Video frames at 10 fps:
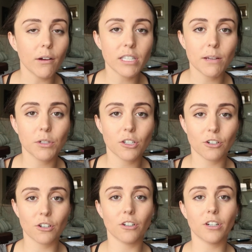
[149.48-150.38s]
I was able to
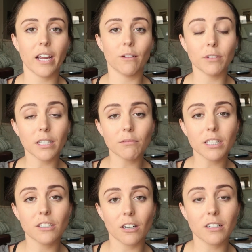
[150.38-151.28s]
turn a really,
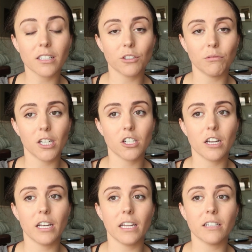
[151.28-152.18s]
really dark
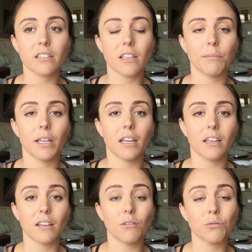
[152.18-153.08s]
situation into
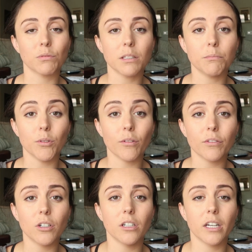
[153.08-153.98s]
something that was really
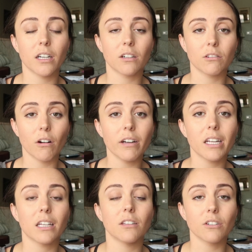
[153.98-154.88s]
beautiful and a
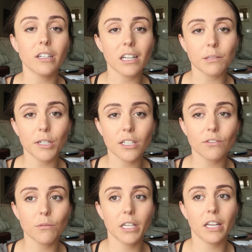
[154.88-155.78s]
growing and learning experience
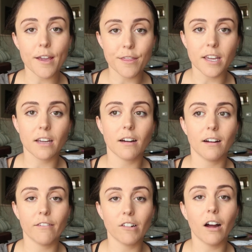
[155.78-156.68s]
for me. I think
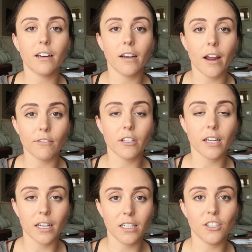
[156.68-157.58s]
I've gotten
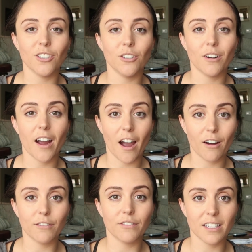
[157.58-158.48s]
everything I need to
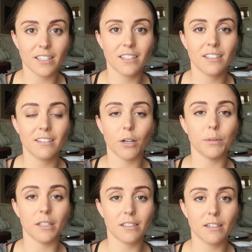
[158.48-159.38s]
out of this
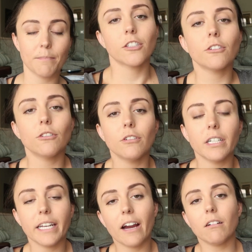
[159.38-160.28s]
therapist.
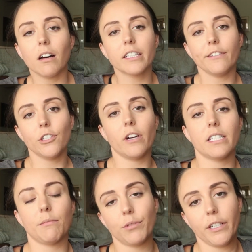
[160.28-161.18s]
So now I'll give you
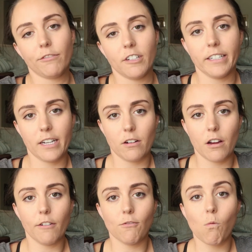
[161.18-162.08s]
guys a brief rundown
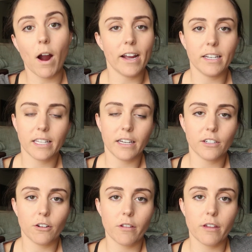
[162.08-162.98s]
of why I decided
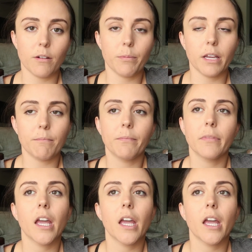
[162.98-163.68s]
to go to therapy.